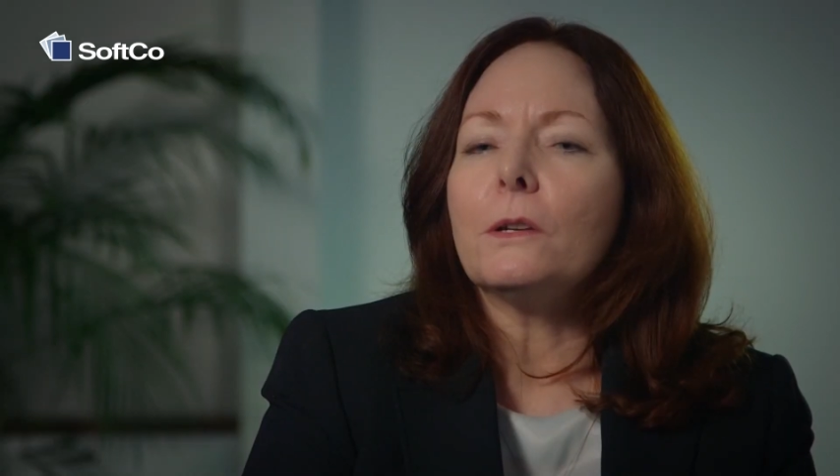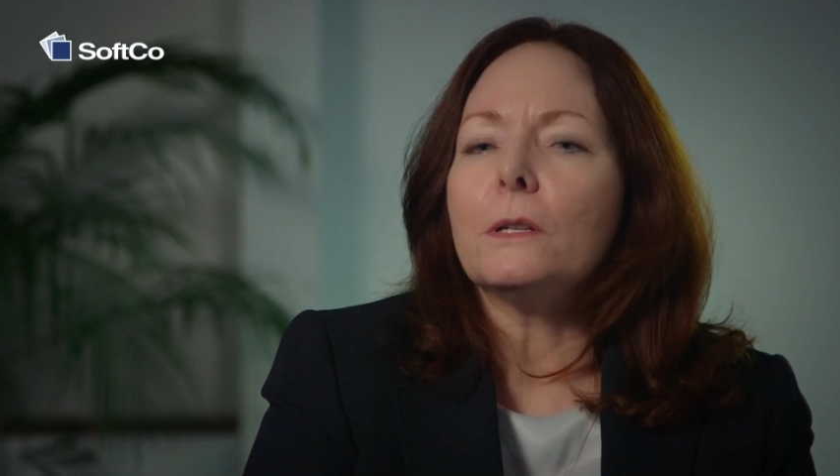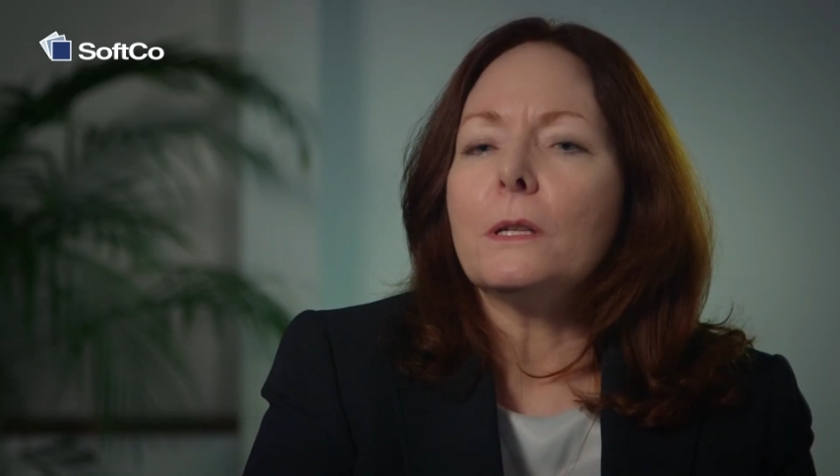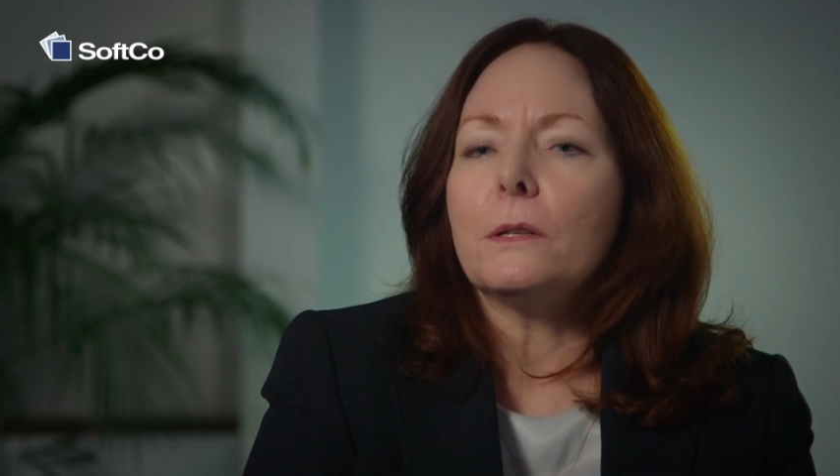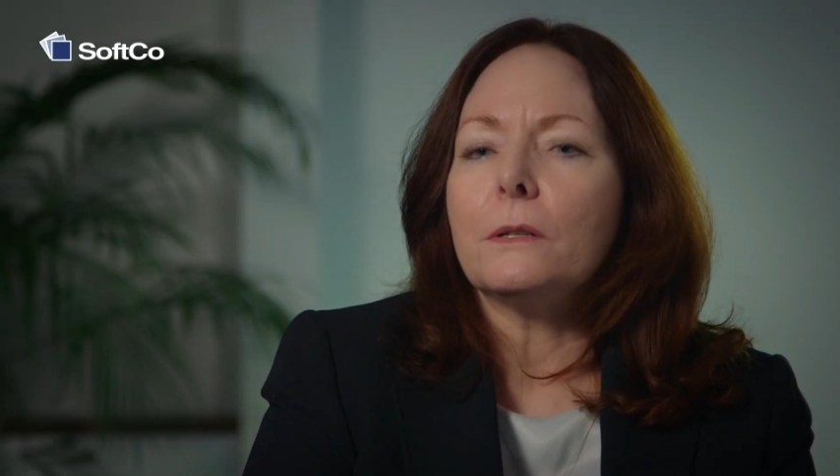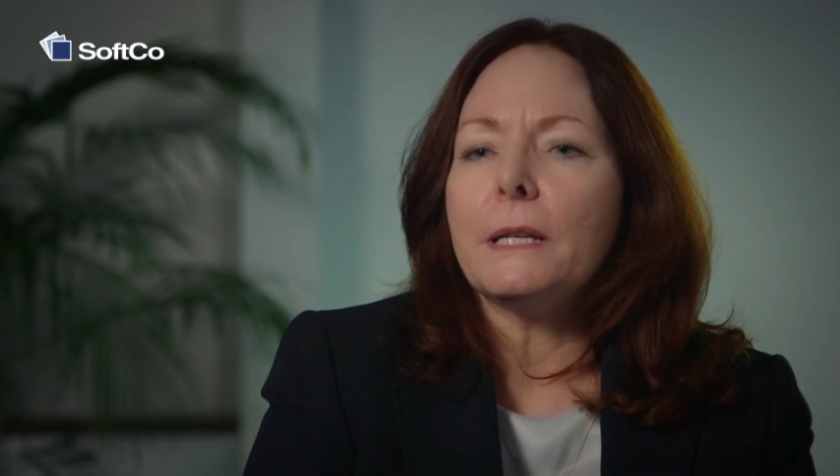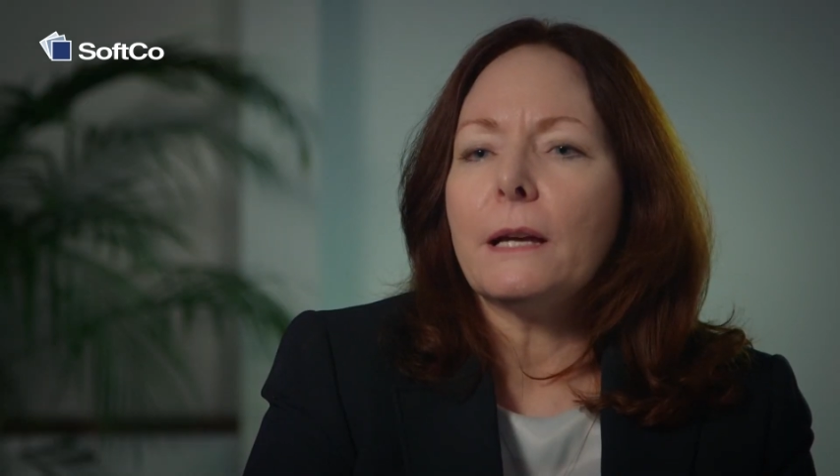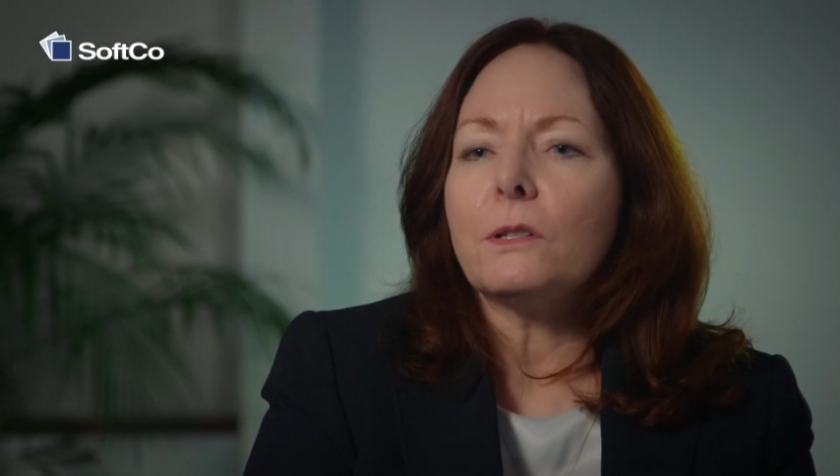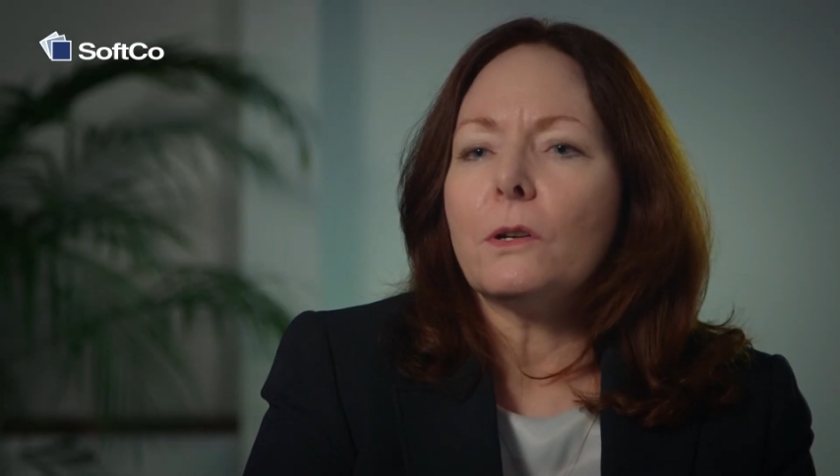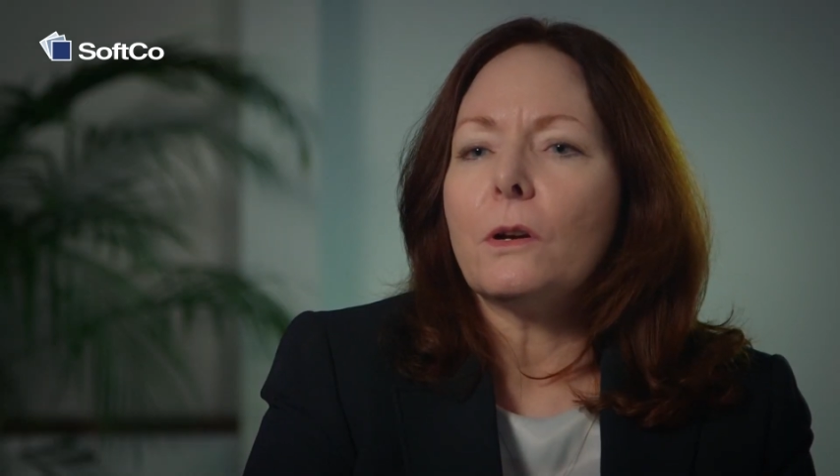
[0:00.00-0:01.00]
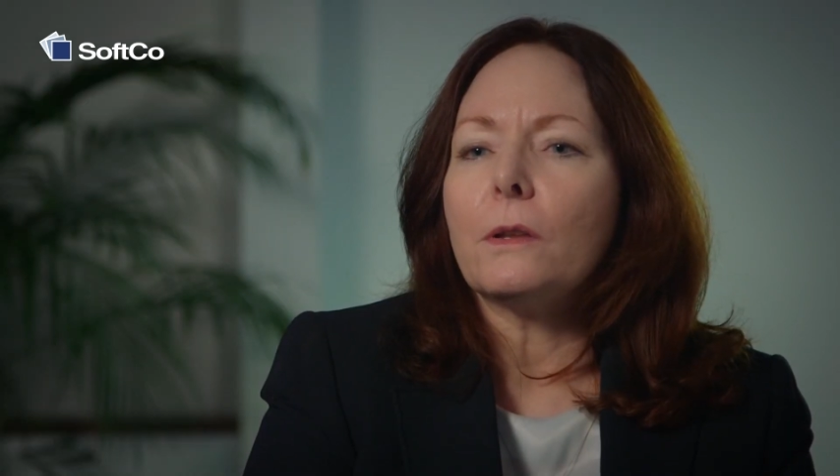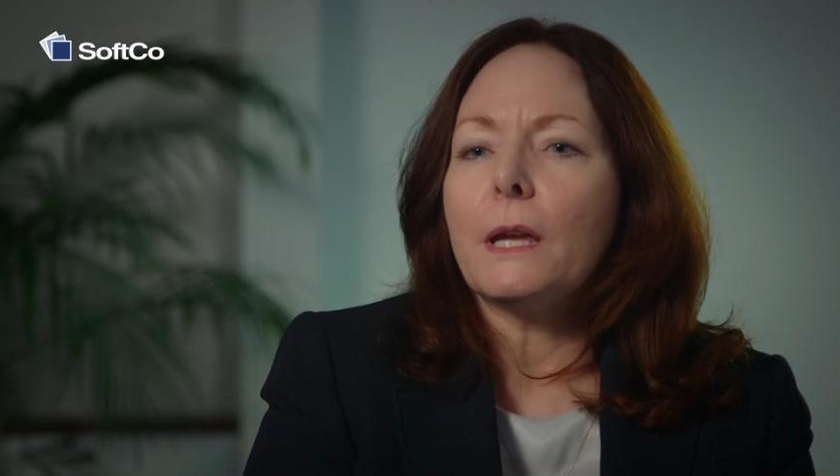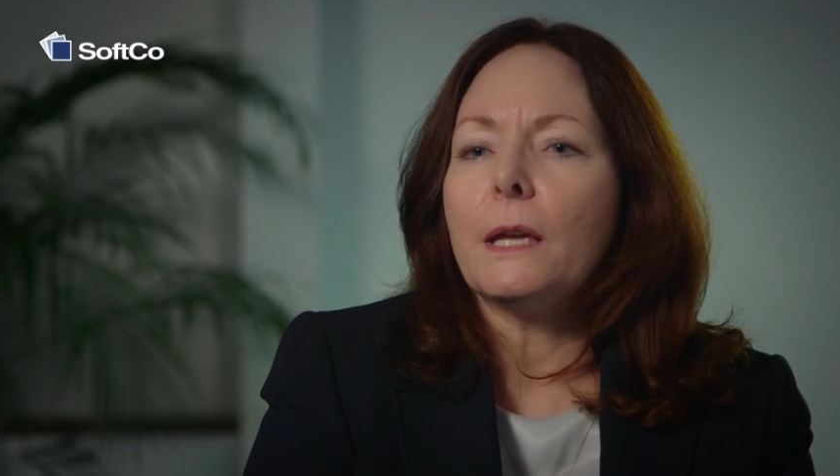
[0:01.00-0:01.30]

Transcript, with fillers: They're down to earth,